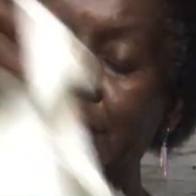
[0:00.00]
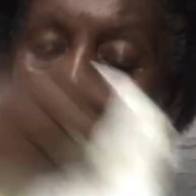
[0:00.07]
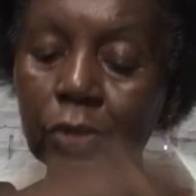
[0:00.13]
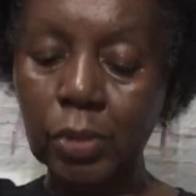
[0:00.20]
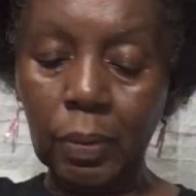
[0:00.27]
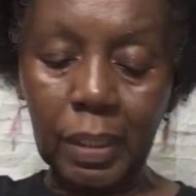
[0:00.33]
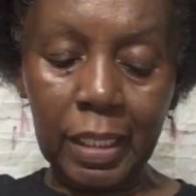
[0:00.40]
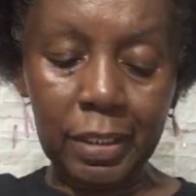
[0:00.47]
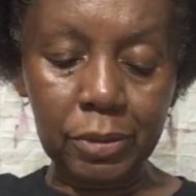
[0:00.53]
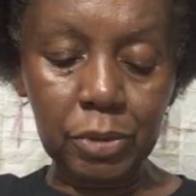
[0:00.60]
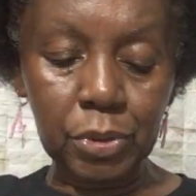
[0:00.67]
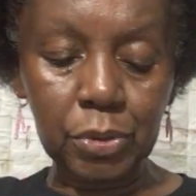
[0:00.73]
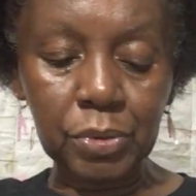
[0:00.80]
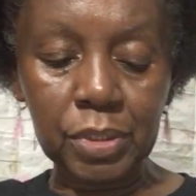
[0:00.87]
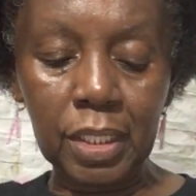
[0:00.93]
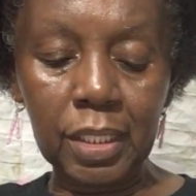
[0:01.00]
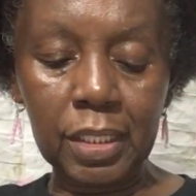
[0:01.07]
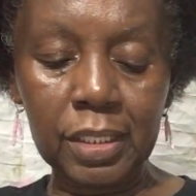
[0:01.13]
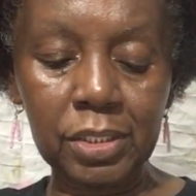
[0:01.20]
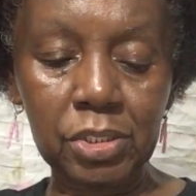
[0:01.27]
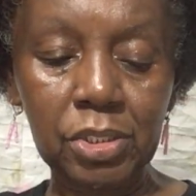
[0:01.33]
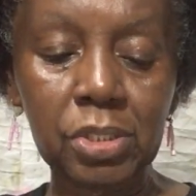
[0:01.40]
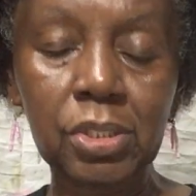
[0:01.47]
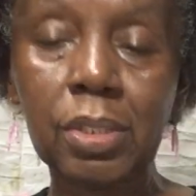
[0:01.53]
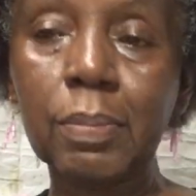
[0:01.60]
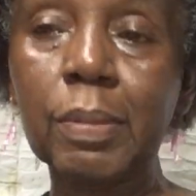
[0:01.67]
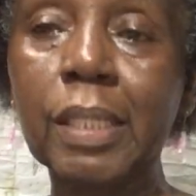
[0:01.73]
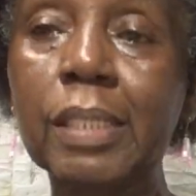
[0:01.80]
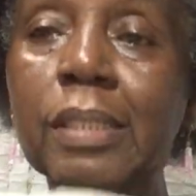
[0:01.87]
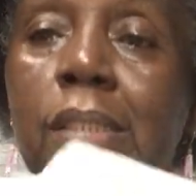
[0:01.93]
So I'll use the edges to make